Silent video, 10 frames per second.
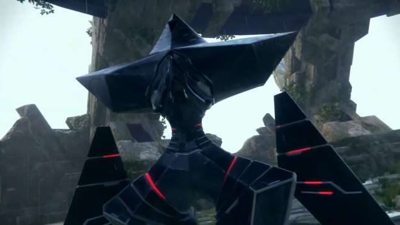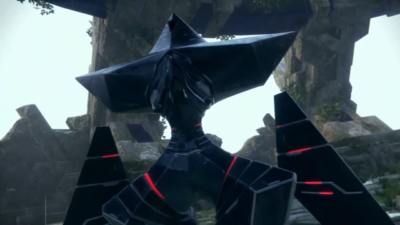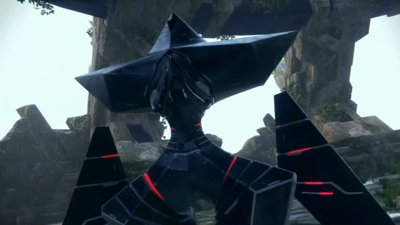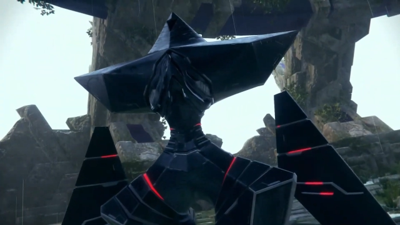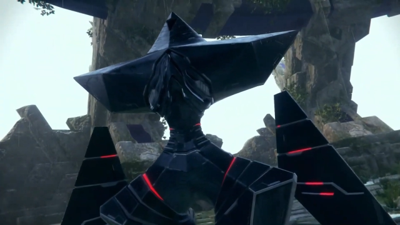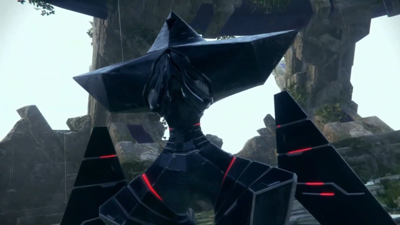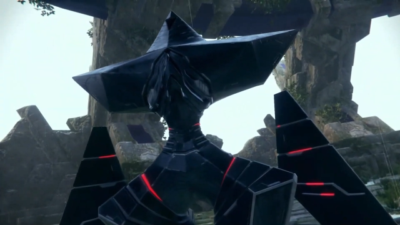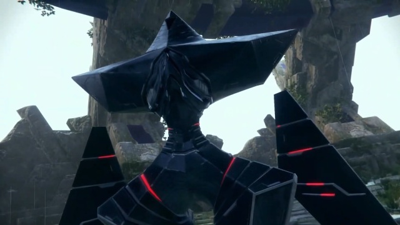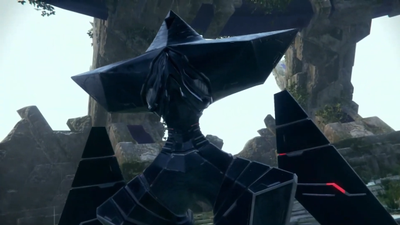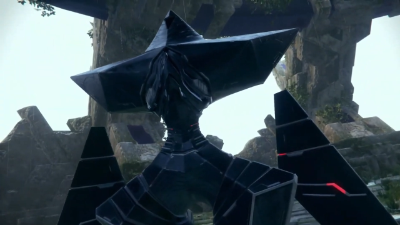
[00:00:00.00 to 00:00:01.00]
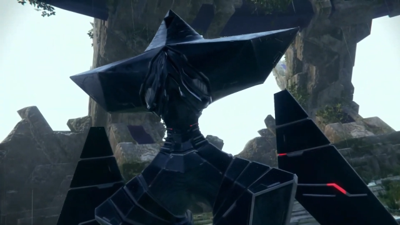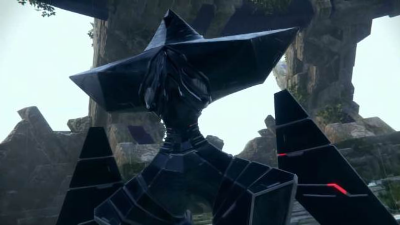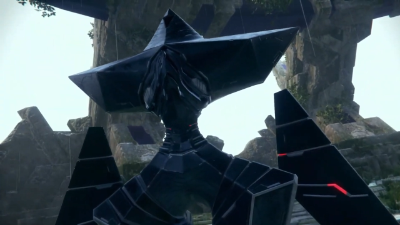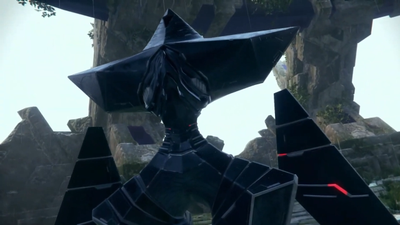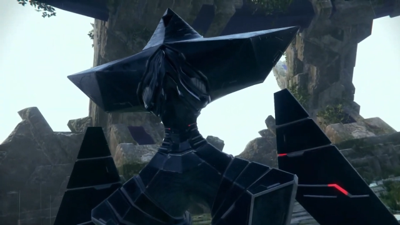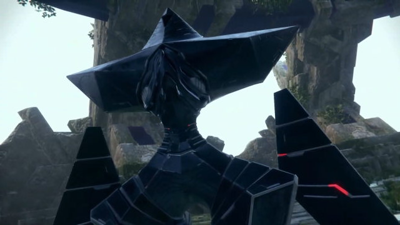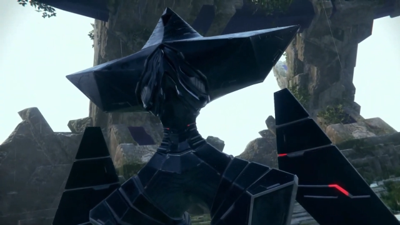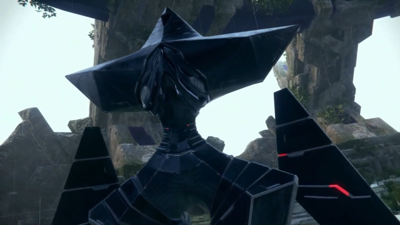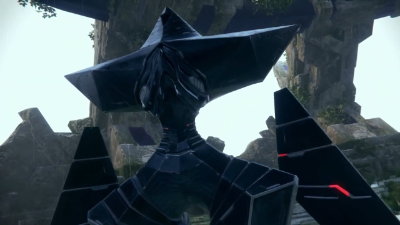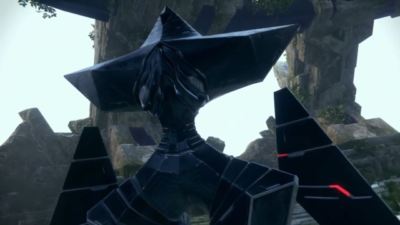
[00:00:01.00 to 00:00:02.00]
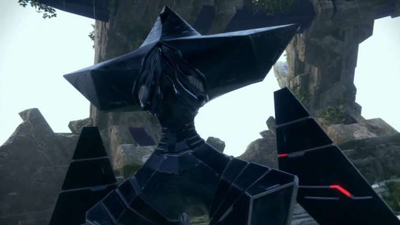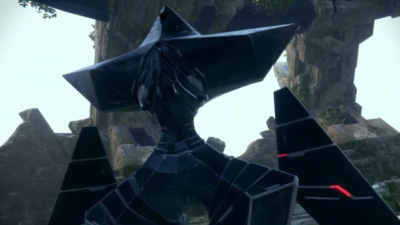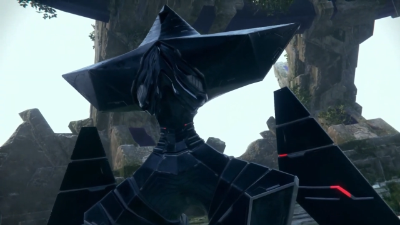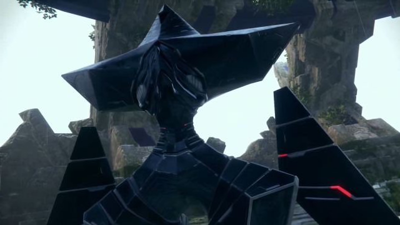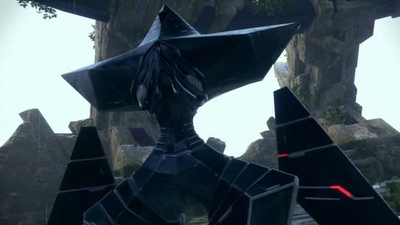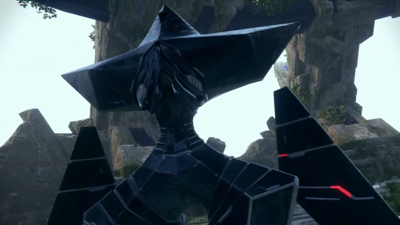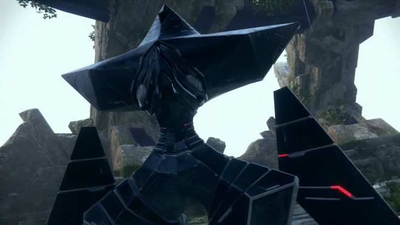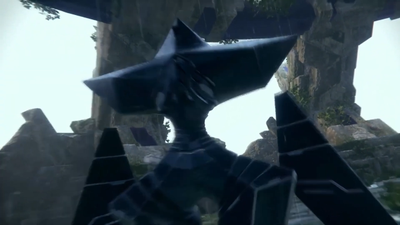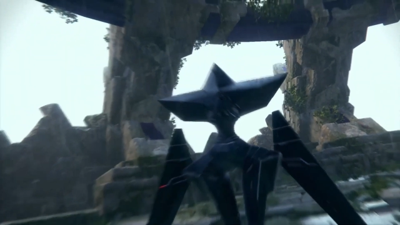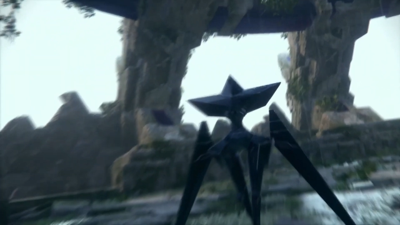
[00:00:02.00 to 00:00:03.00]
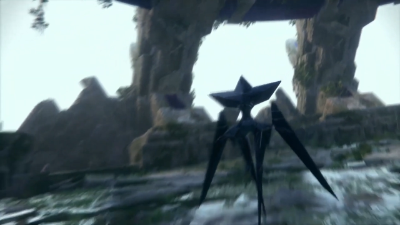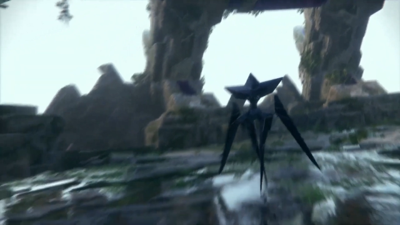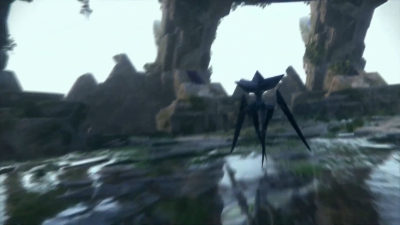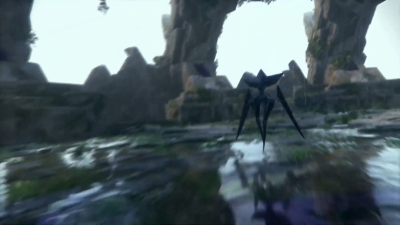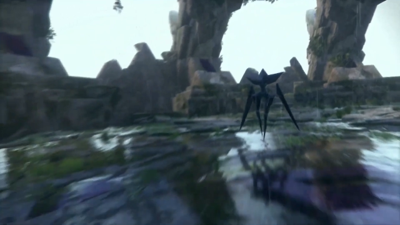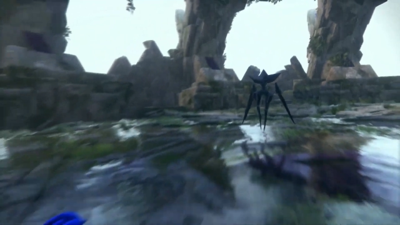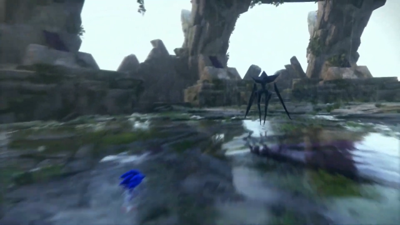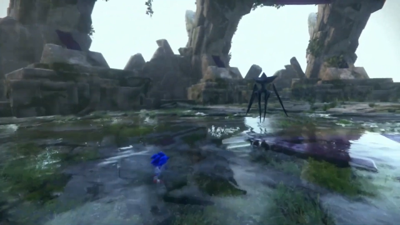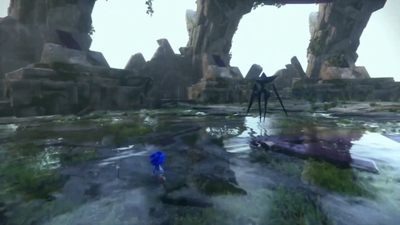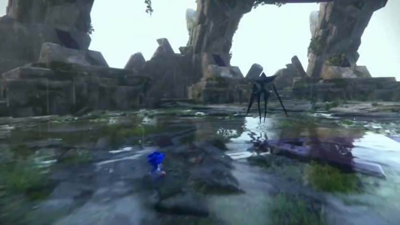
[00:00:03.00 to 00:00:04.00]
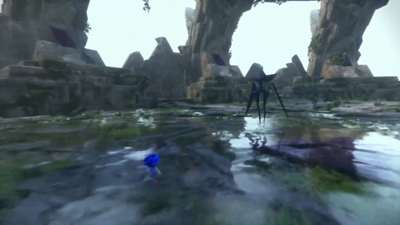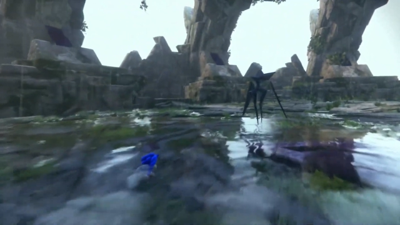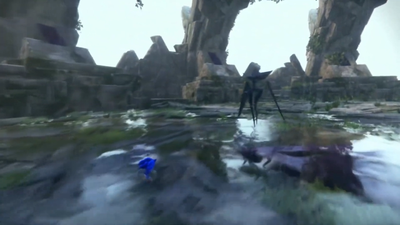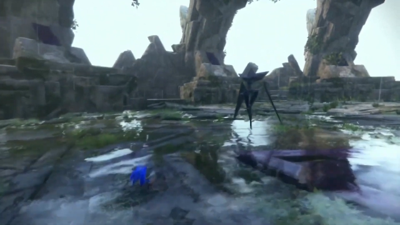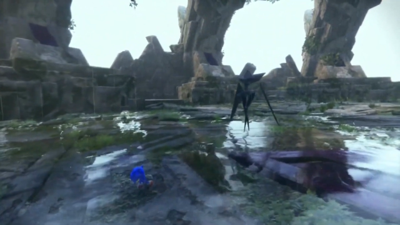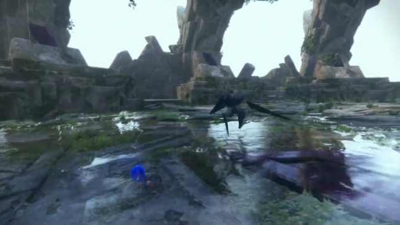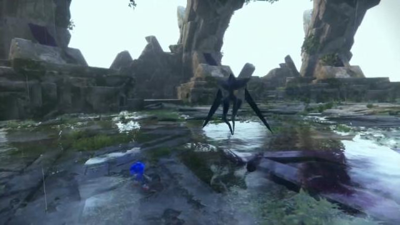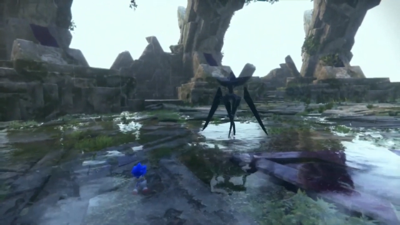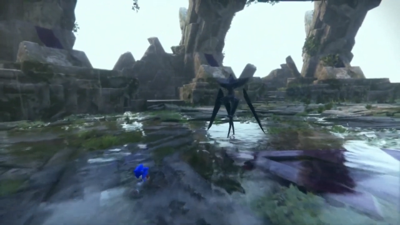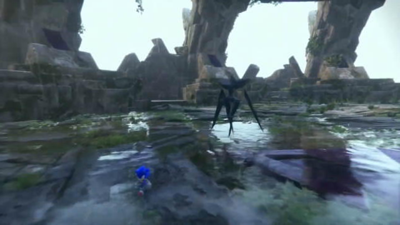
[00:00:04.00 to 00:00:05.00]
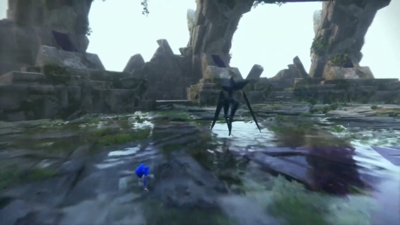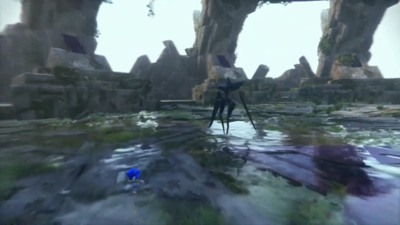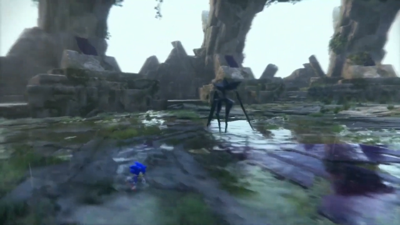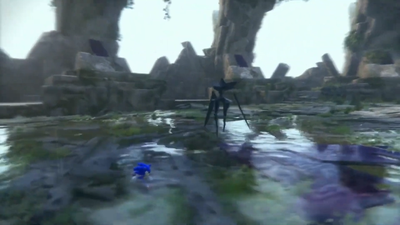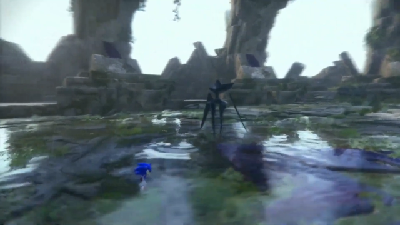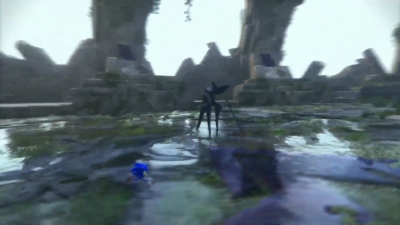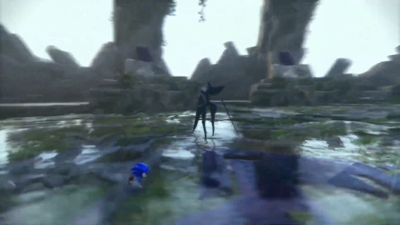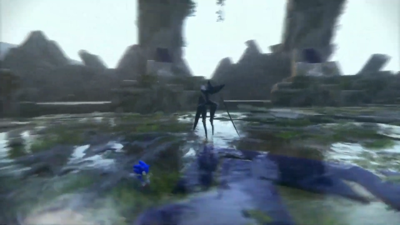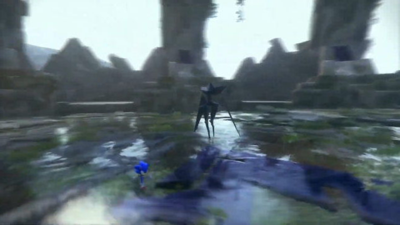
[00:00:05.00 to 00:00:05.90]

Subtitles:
Nobody's mouth can be seen.